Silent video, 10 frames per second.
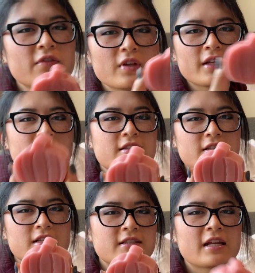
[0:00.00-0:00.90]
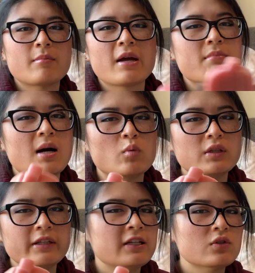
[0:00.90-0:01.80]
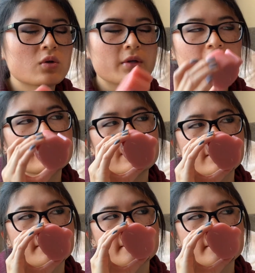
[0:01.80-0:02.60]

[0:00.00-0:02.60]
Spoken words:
feel like this is a scent my mom would lean towards.